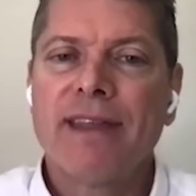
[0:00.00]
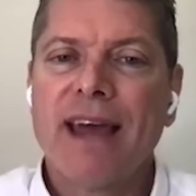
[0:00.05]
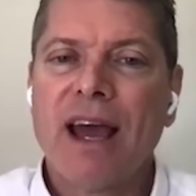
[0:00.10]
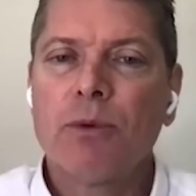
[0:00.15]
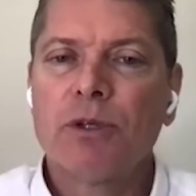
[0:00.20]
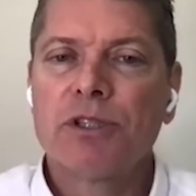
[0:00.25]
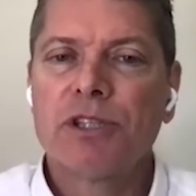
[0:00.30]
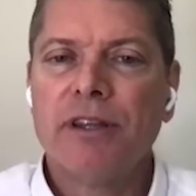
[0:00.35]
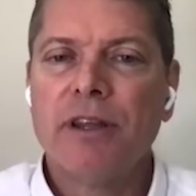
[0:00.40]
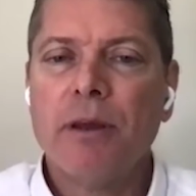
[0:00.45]

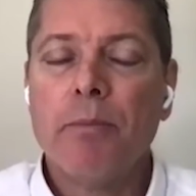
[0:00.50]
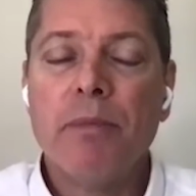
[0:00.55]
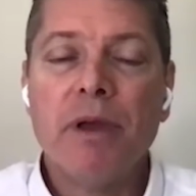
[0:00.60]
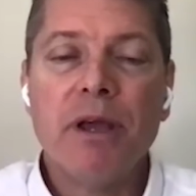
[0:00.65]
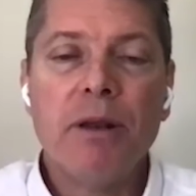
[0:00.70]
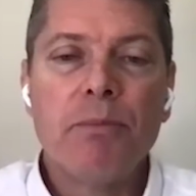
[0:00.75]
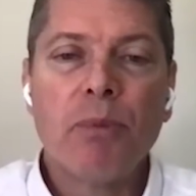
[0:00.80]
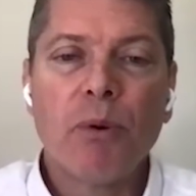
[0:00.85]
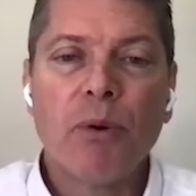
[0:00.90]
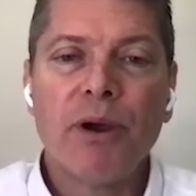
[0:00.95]
that was in the
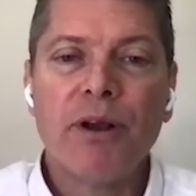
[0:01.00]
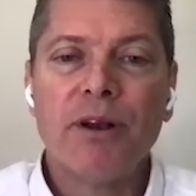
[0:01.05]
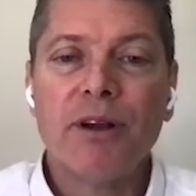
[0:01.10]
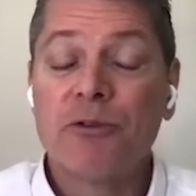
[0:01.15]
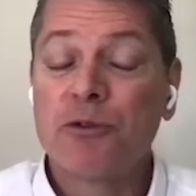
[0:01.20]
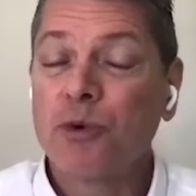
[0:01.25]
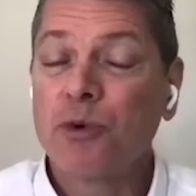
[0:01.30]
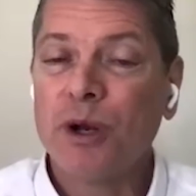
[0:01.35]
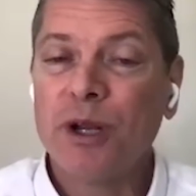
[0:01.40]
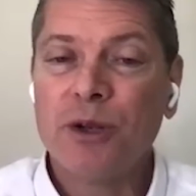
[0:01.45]
midpoint
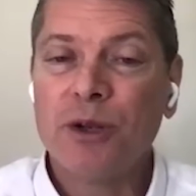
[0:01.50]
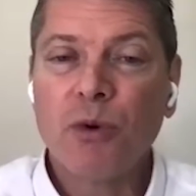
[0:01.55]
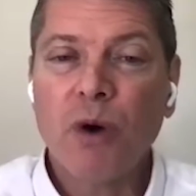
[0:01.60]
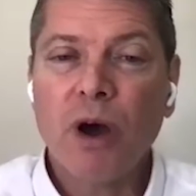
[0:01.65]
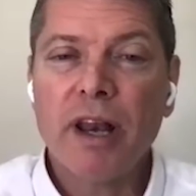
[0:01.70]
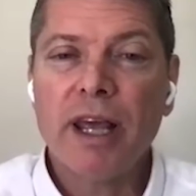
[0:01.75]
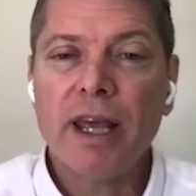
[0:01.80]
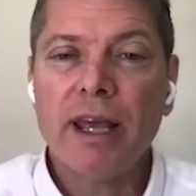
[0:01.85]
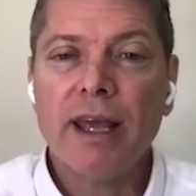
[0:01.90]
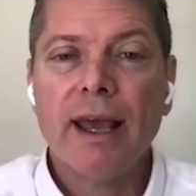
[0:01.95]
of
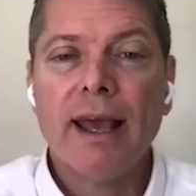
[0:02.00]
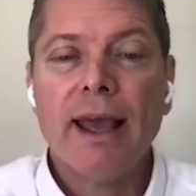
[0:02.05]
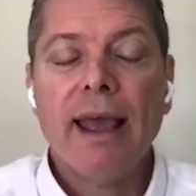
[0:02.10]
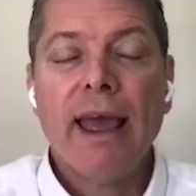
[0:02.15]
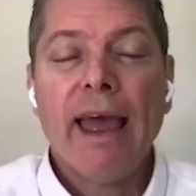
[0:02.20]
2020.